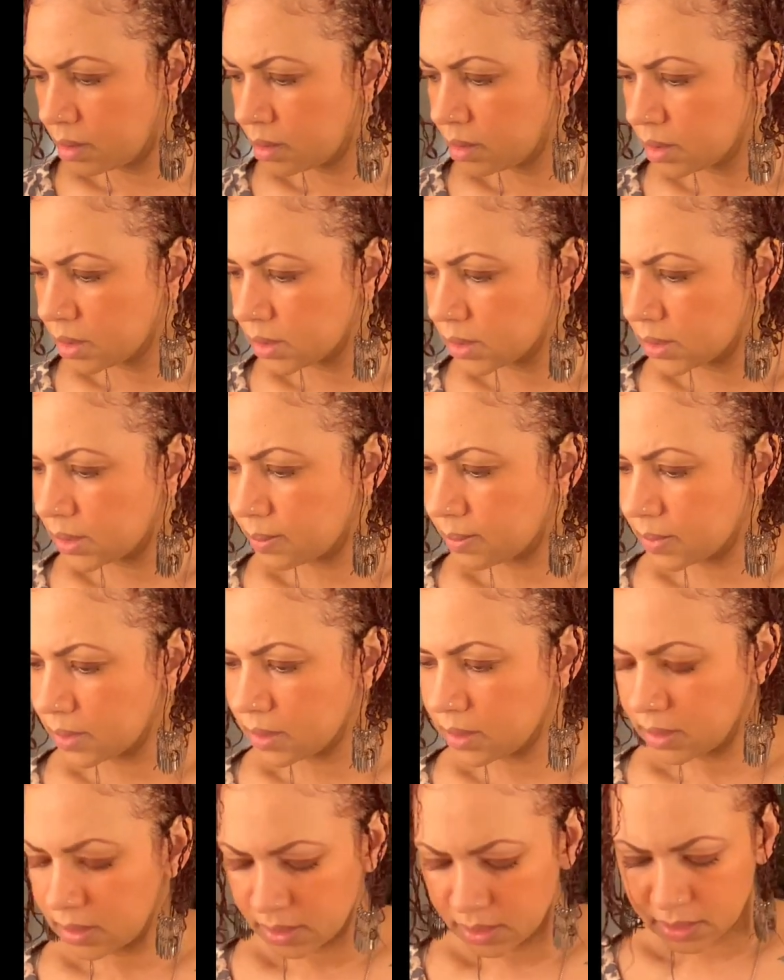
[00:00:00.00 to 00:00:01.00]
Something
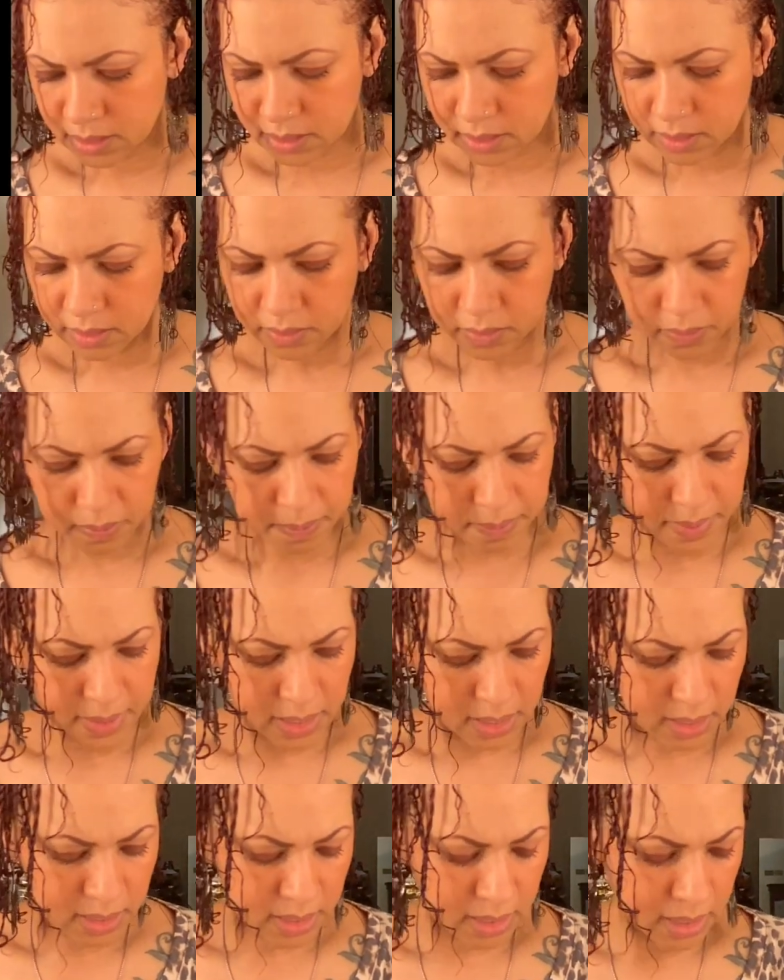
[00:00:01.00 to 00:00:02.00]
that has a little
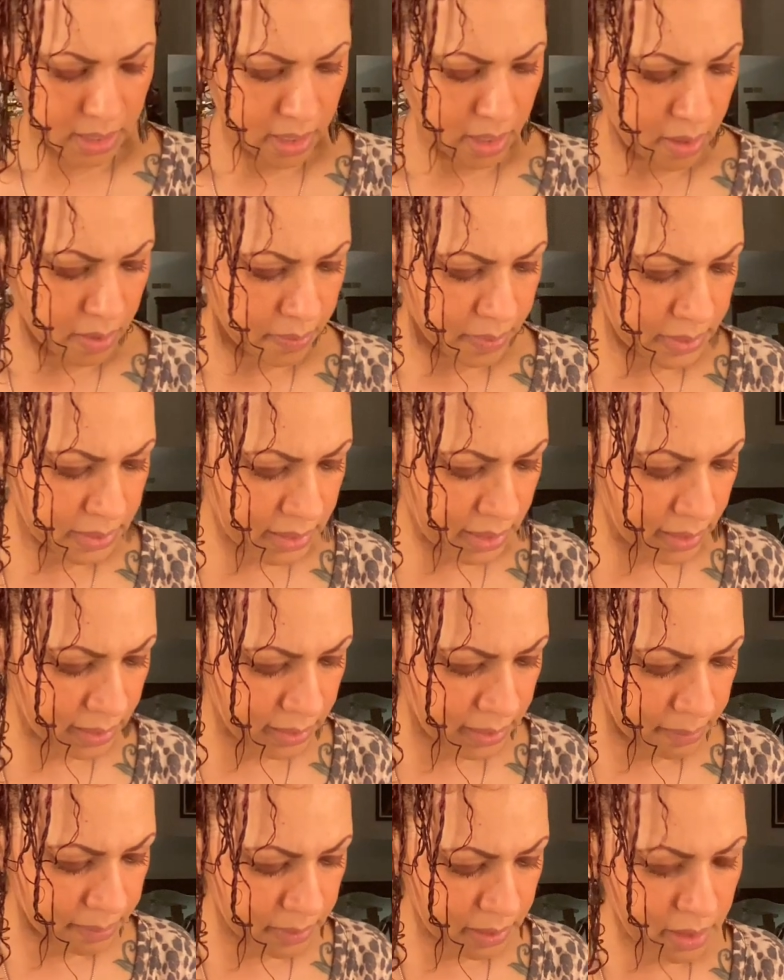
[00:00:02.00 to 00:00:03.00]
pink in it. I always like
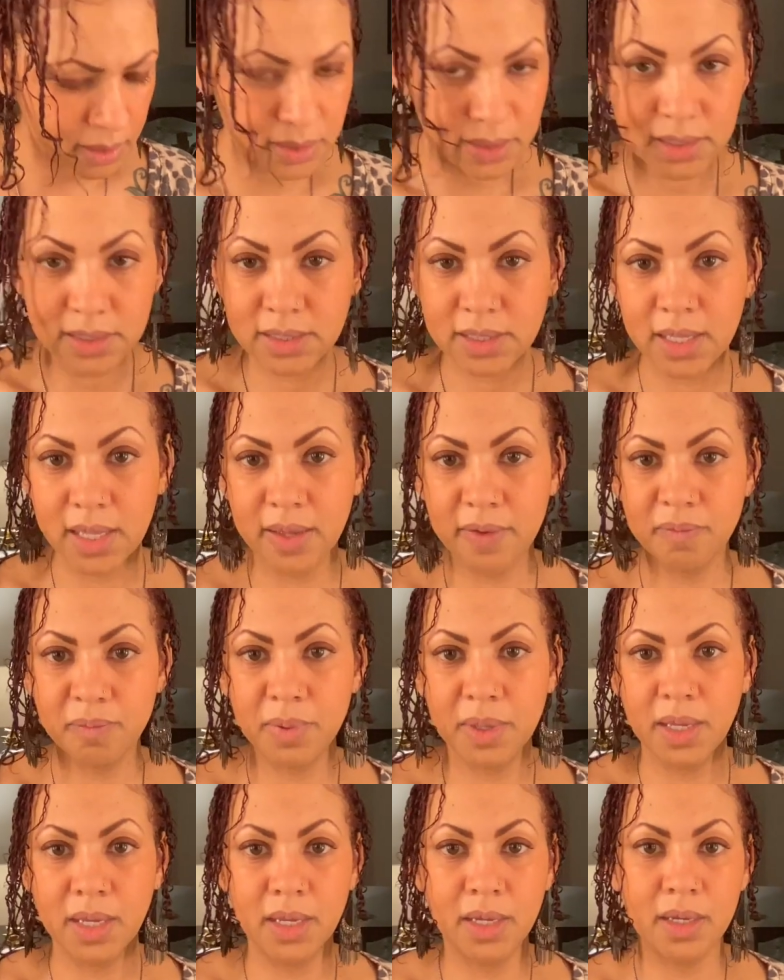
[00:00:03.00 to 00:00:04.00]
lip glosses that have
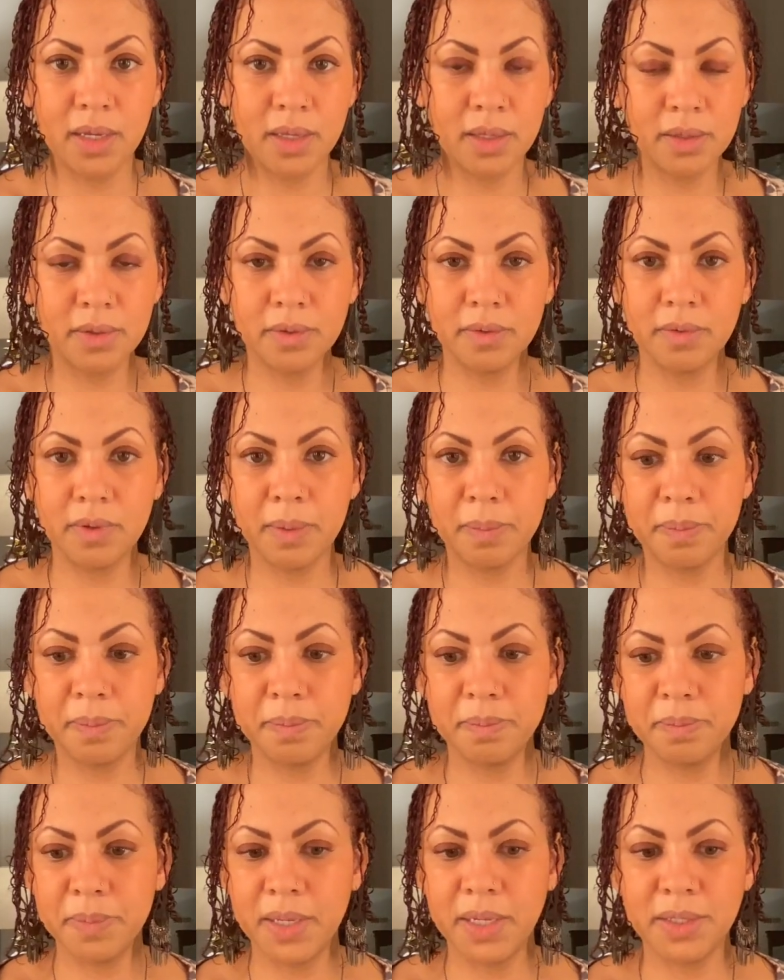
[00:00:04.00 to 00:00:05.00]
pink
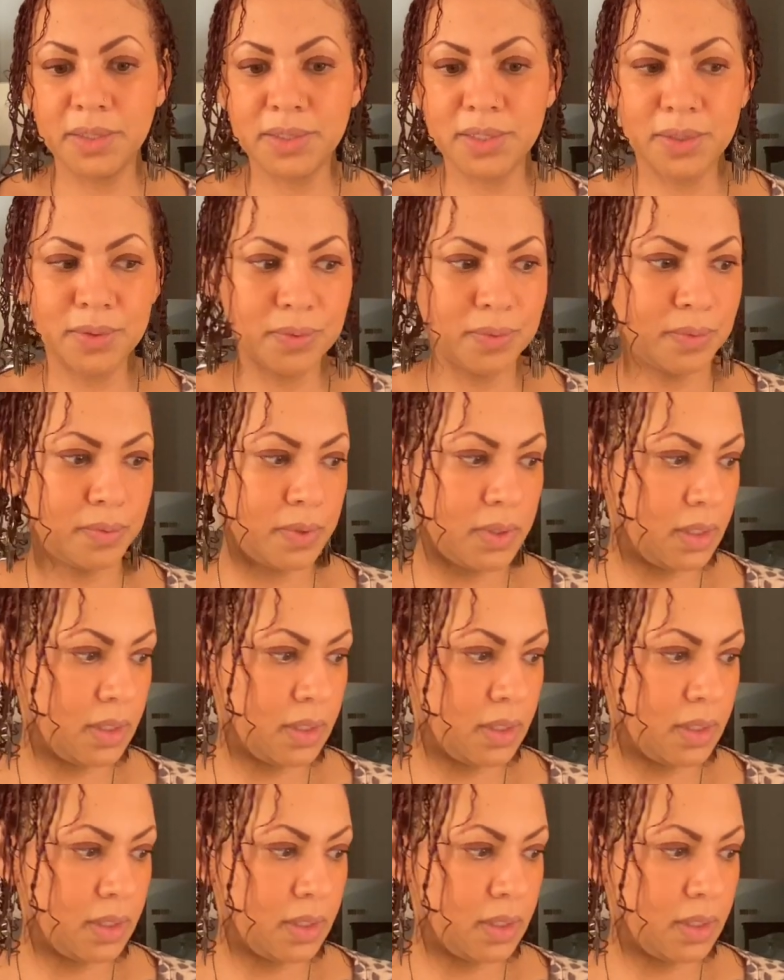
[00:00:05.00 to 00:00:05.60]
tone.